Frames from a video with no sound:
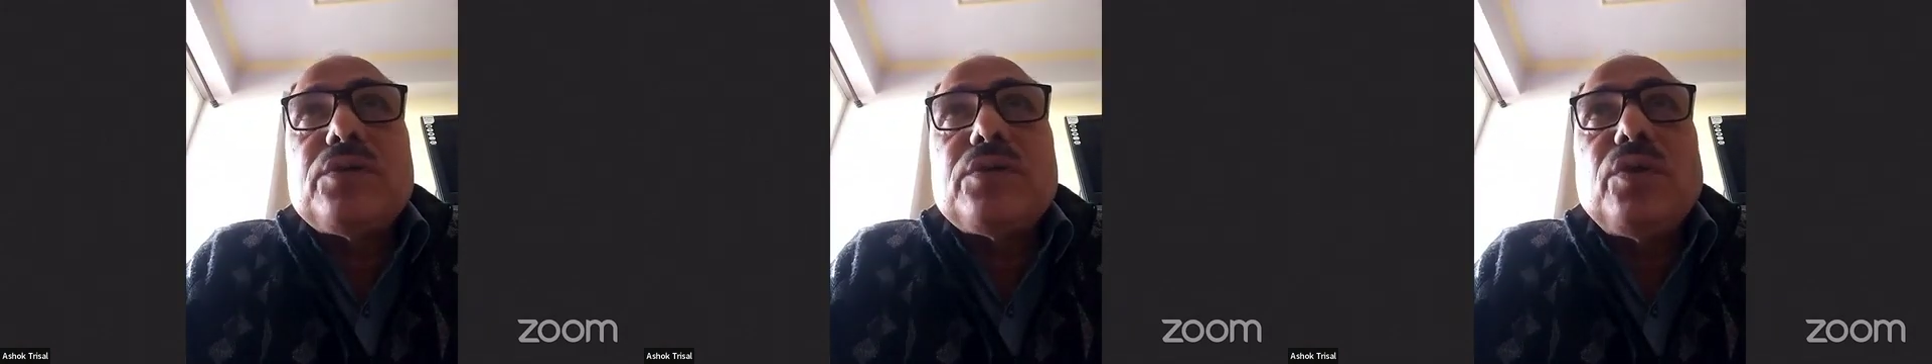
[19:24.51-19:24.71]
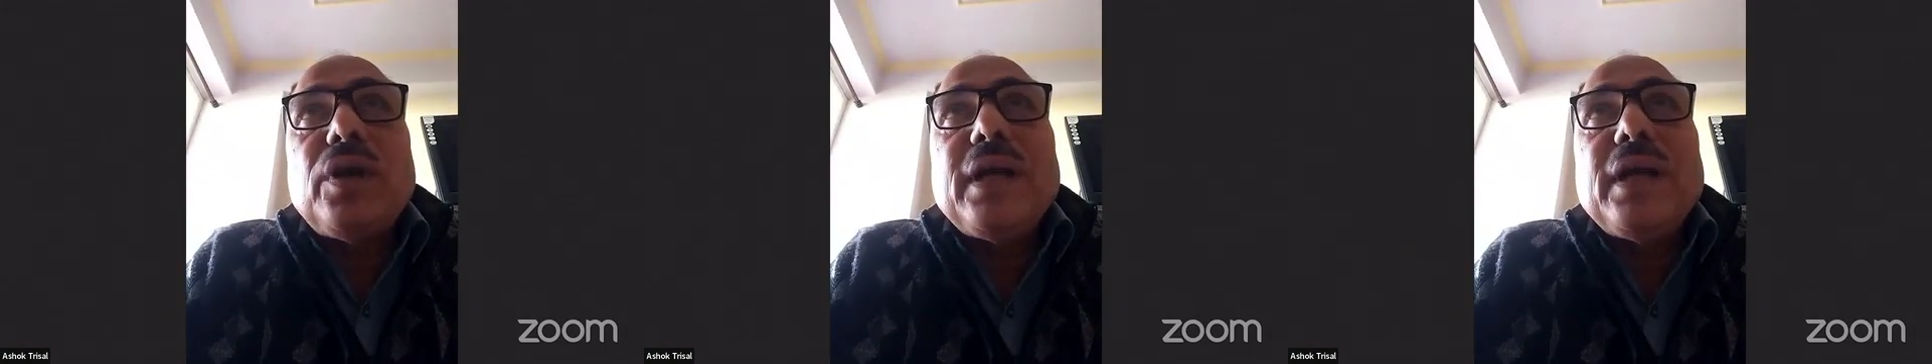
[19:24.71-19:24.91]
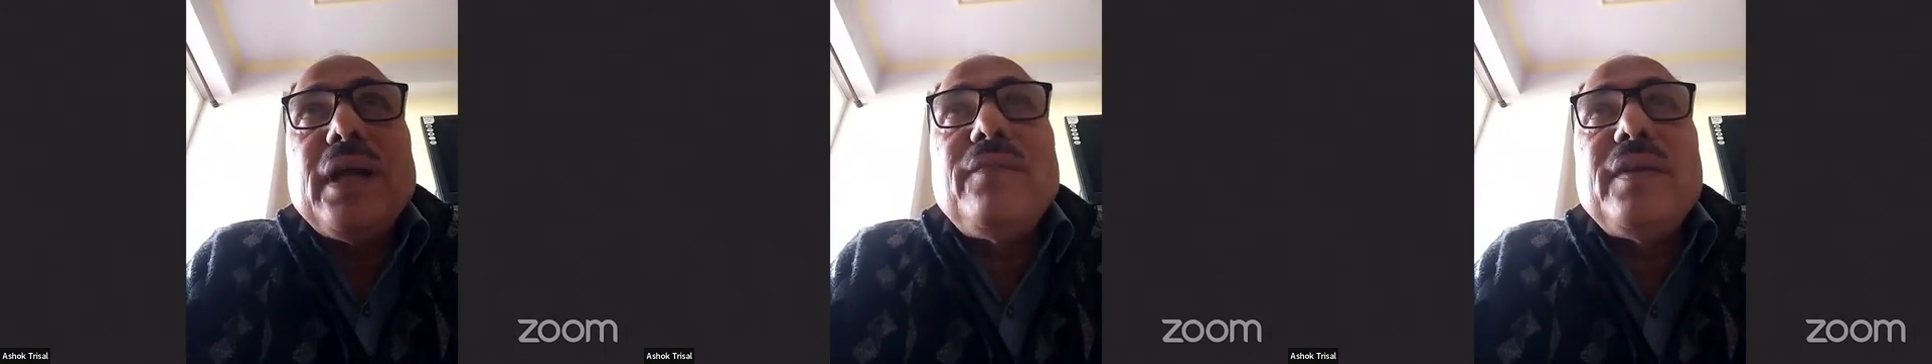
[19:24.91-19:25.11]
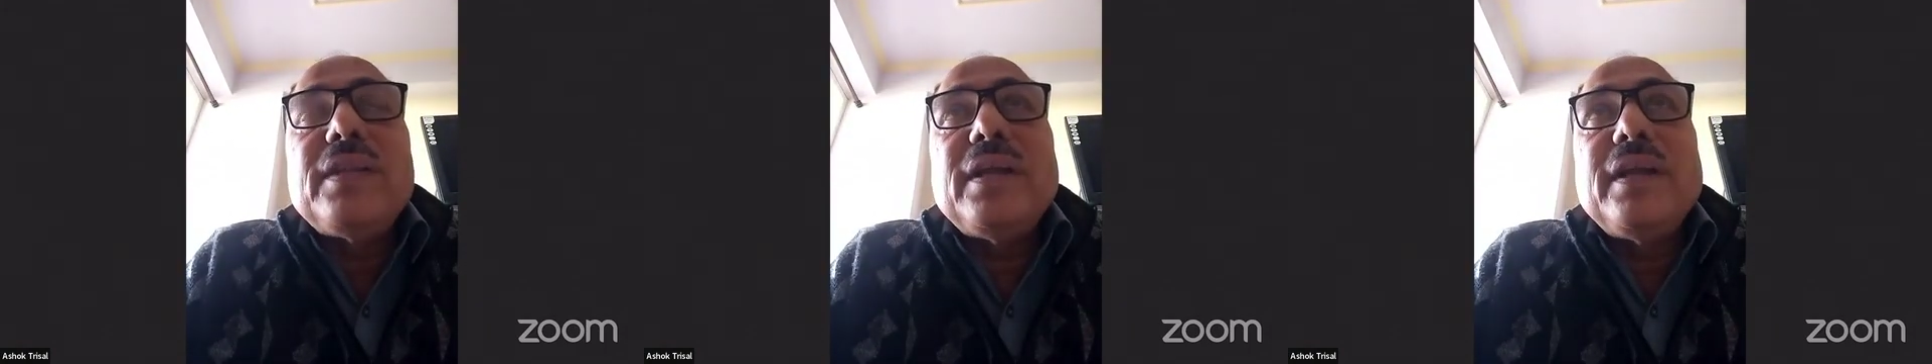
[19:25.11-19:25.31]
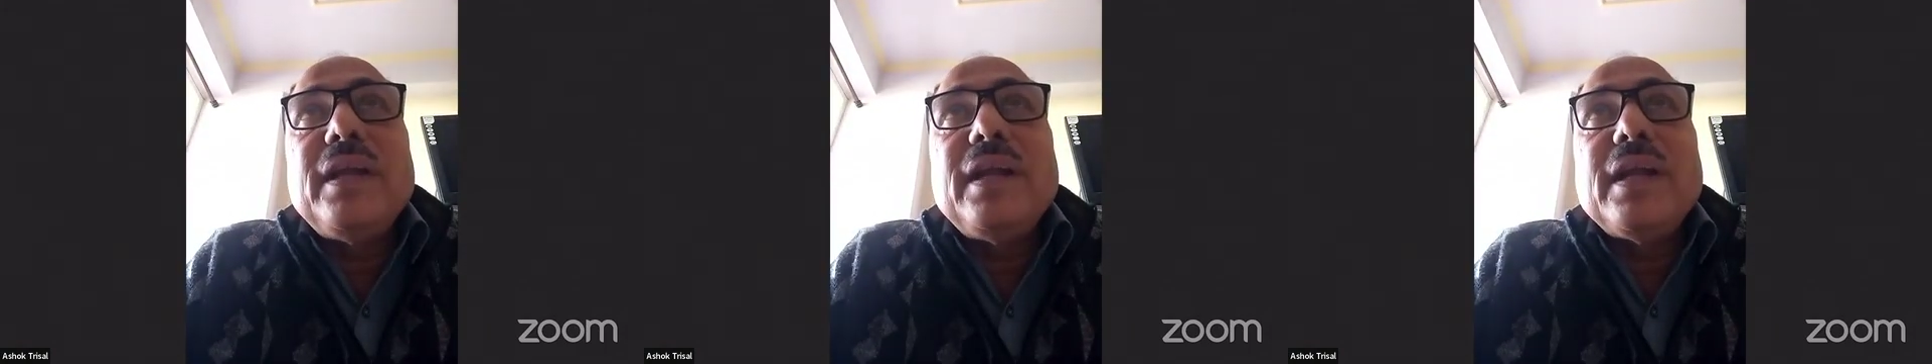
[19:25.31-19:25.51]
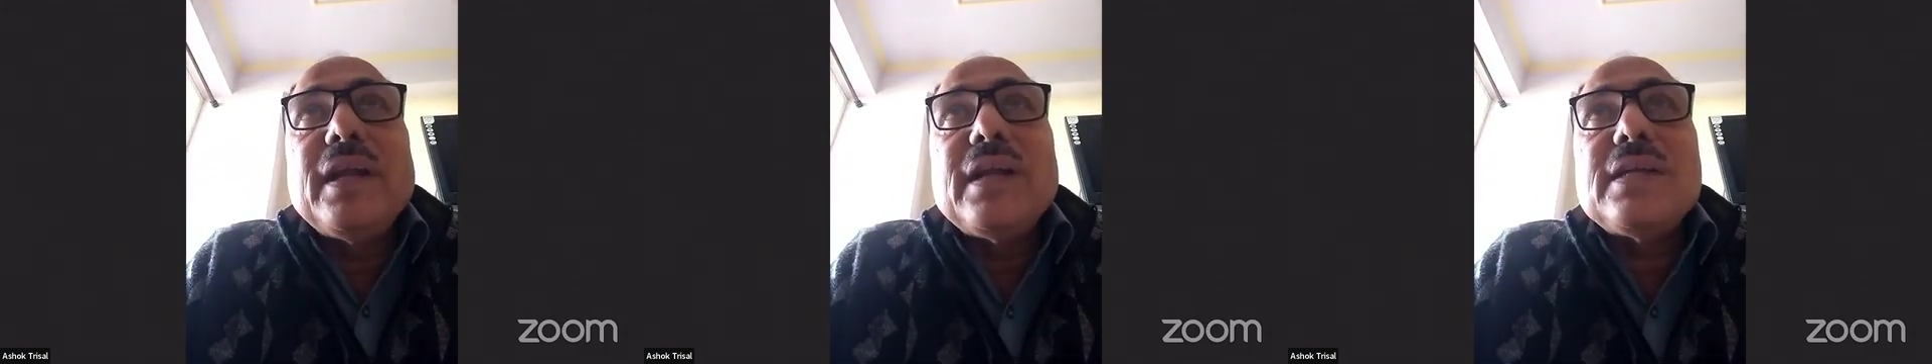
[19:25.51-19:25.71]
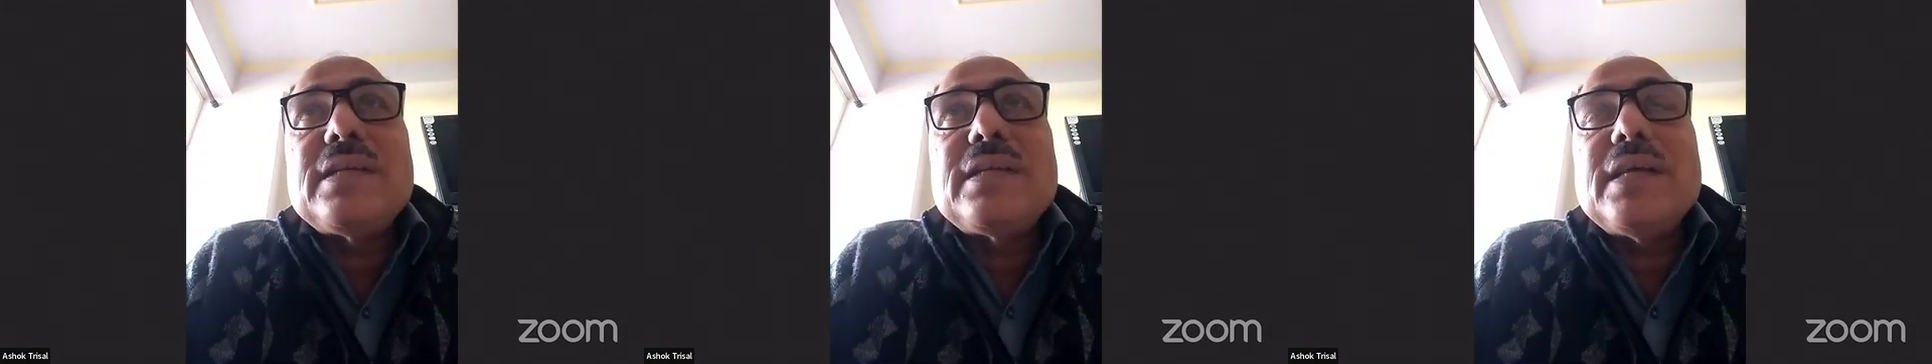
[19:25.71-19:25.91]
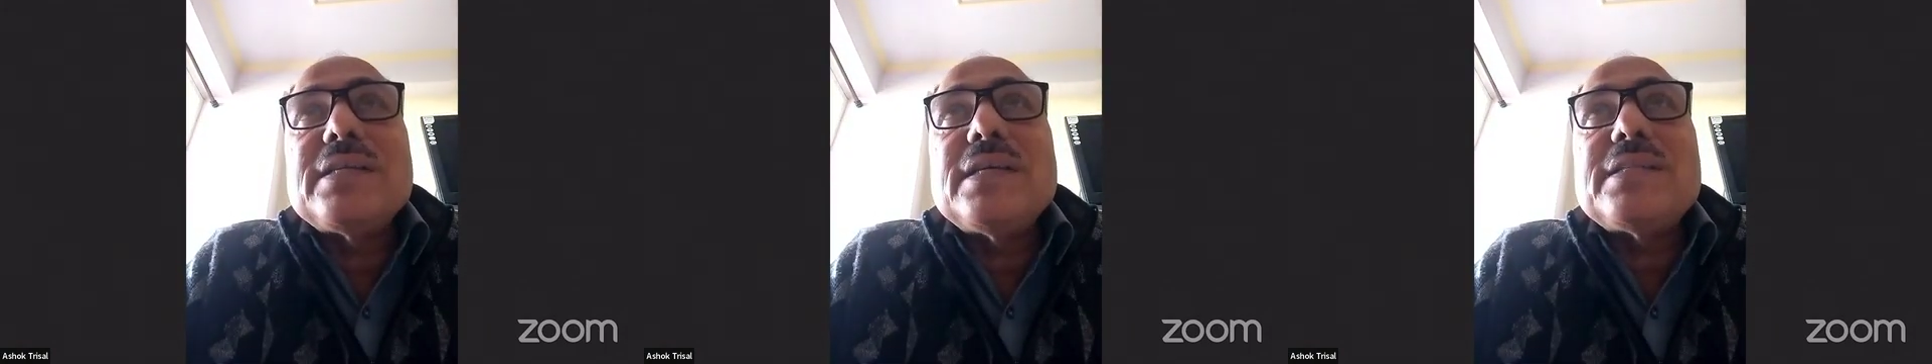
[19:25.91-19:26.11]
you are done with the need
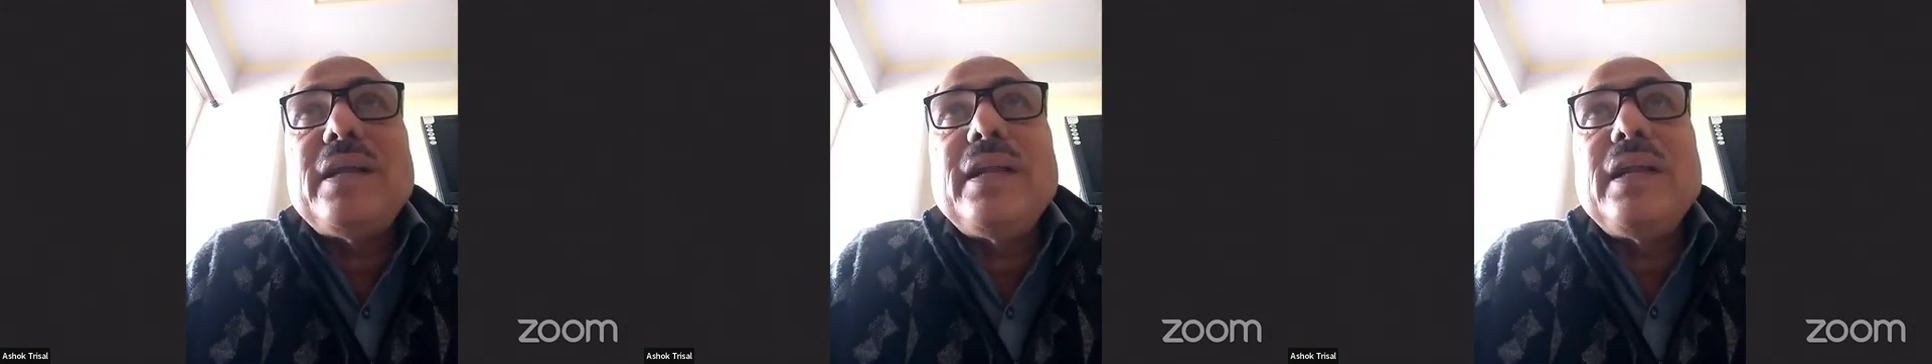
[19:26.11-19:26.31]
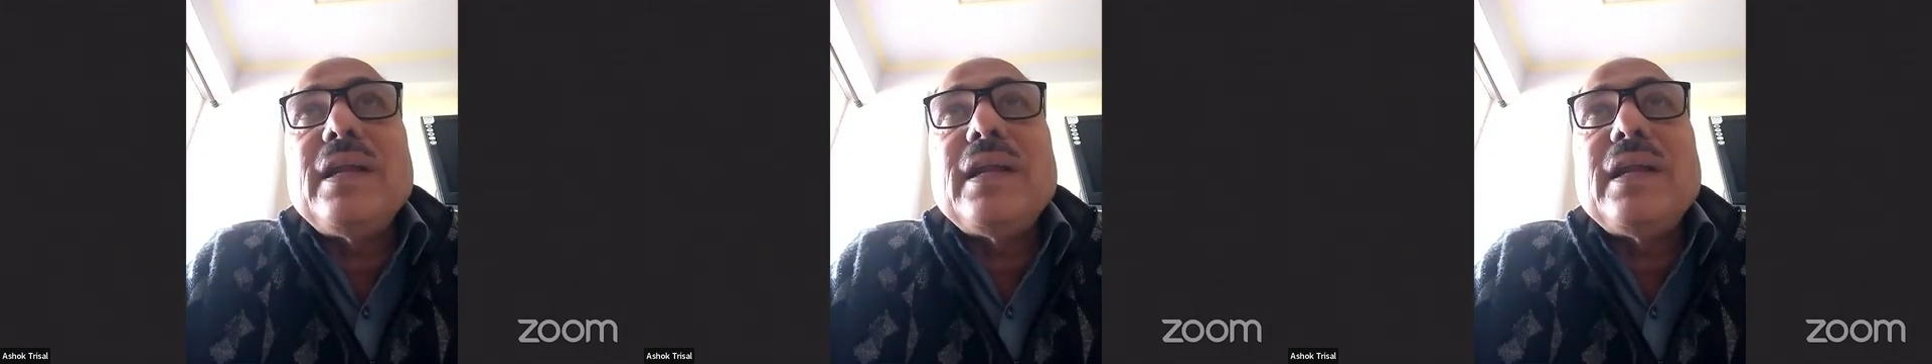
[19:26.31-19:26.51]
analysis, as I said, need